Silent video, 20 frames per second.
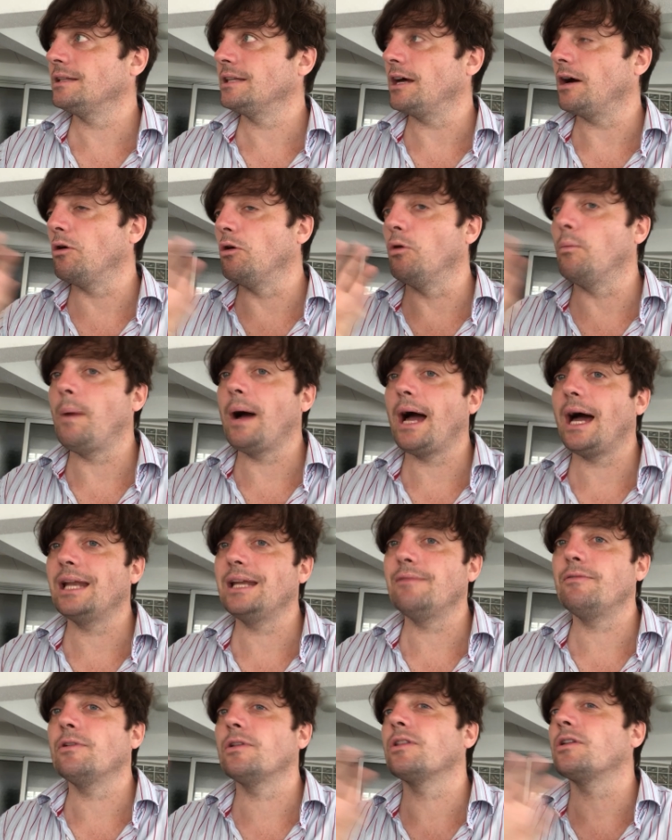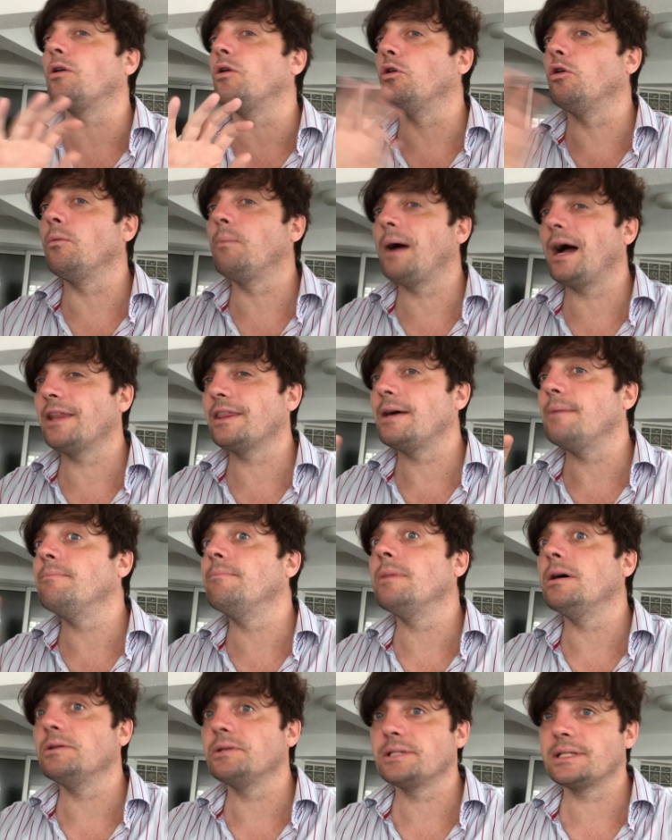They're all bad. Even though they're all bad, they're
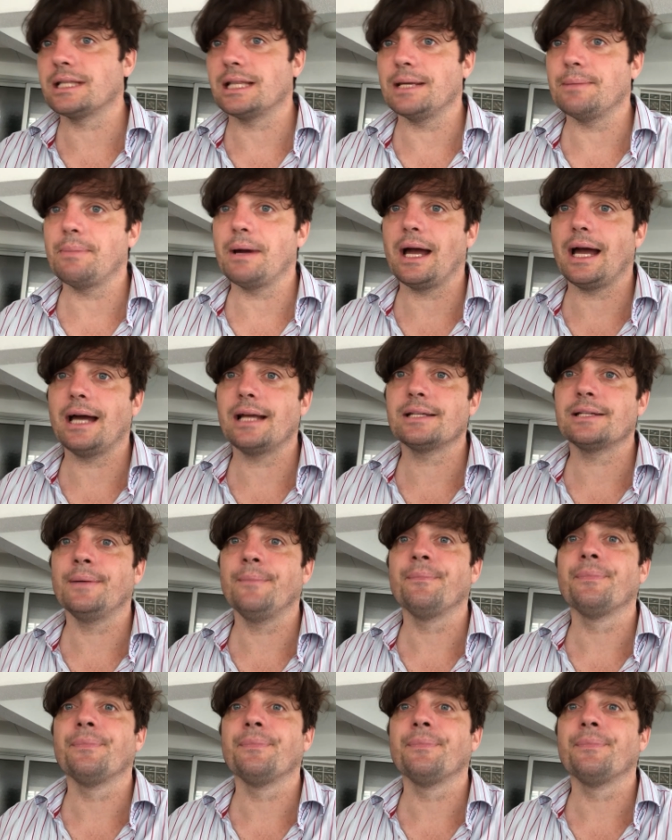mostly bad.